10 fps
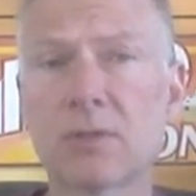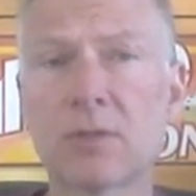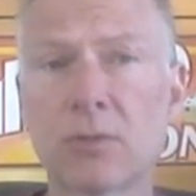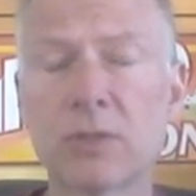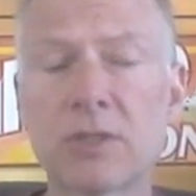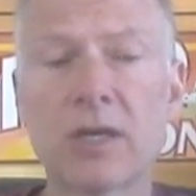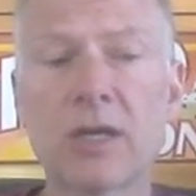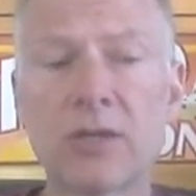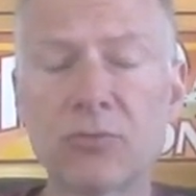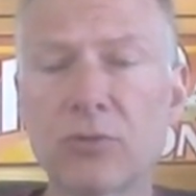So it's
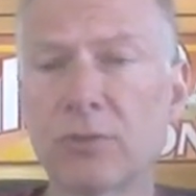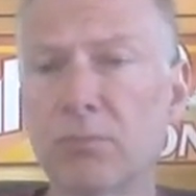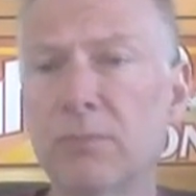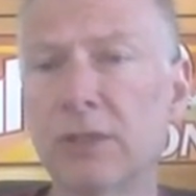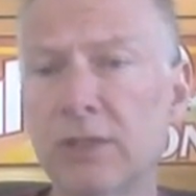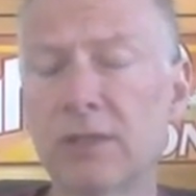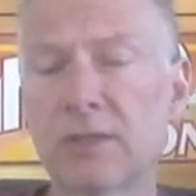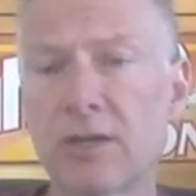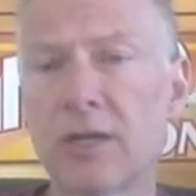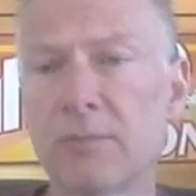100 million
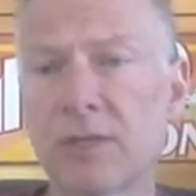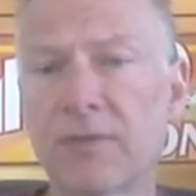times